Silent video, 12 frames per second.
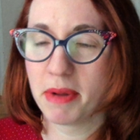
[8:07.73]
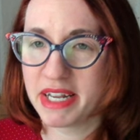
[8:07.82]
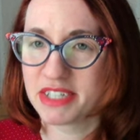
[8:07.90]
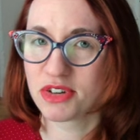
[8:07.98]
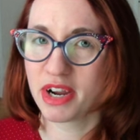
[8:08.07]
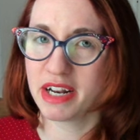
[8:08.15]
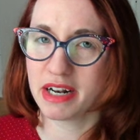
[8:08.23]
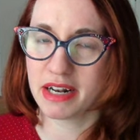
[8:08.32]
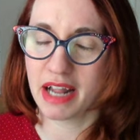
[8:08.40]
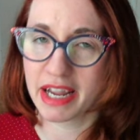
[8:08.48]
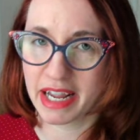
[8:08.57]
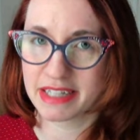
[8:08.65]
but he's great
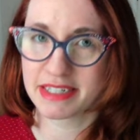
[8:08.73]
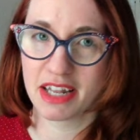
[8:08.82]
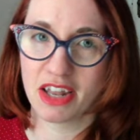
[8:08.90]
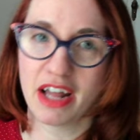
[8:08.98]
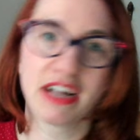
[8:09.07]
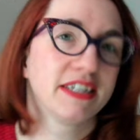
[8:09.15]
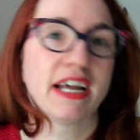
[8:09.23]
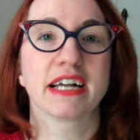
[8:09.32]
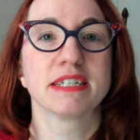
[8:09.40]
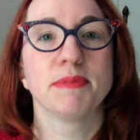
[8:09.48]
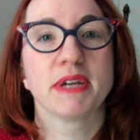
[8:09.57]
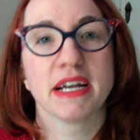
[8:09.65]
against a lot of
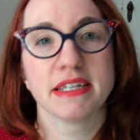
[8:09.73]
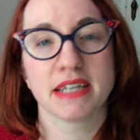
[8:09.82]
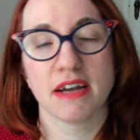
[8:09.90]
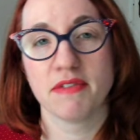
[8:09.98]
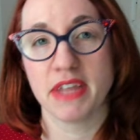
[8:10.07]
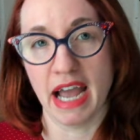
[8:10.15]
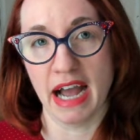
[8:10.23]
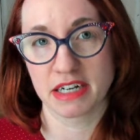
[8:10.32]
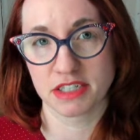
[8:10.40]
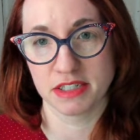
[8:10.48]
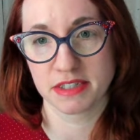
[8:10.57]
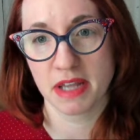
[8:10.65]
decks because of the
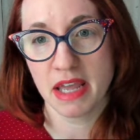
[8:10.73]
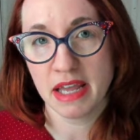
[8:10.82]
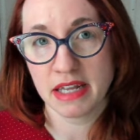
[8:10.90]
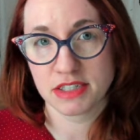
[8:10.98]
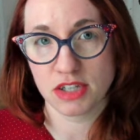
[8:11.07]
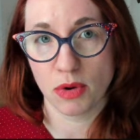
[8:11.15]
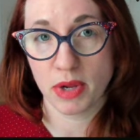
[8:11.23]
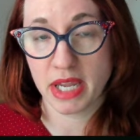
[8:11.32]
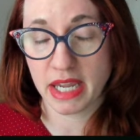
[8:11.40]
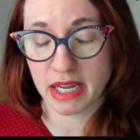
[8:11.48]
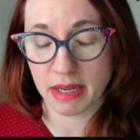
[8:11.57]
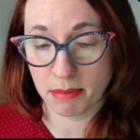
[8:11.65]
actions. So
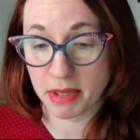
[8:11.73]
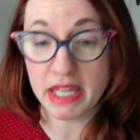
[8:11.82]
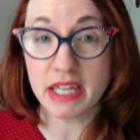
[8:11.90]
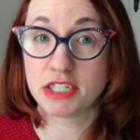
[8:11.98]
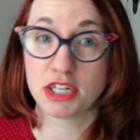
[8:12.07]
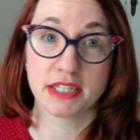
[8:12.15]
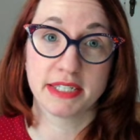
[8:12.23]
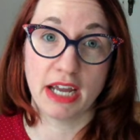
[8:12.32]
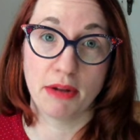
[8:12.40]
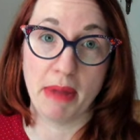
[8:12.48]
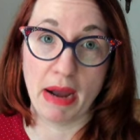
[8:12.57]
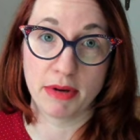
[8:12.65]
he completely shuts
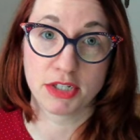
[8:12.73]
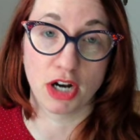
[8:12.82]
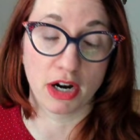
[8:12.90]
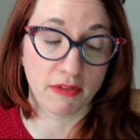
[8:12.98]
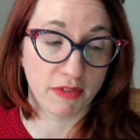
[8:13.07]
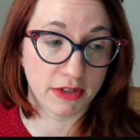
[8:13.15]
down Maui Shark. It